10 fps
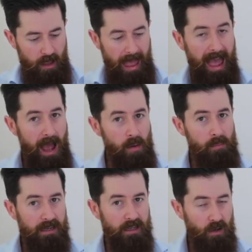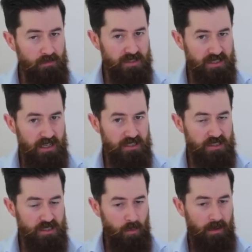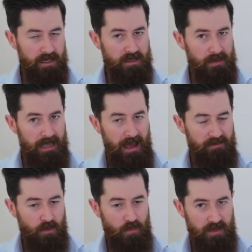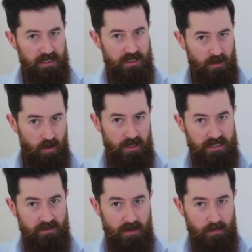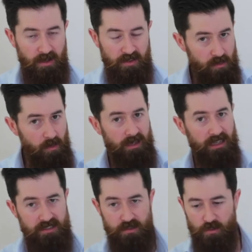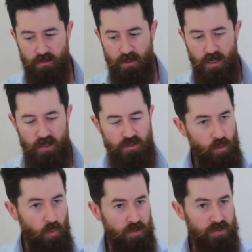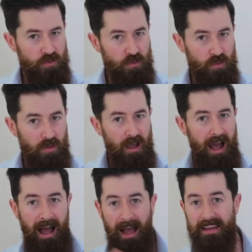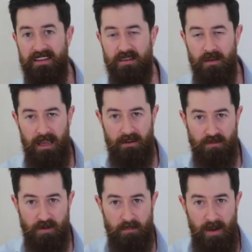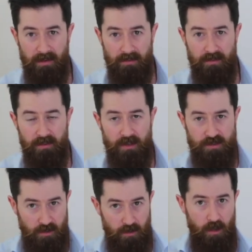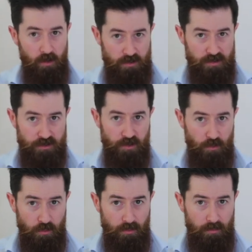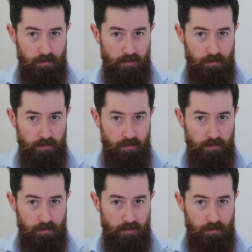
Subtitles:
how many conversations do I need to be having with these clients every month? You might need to talk to 8 every month to close 2.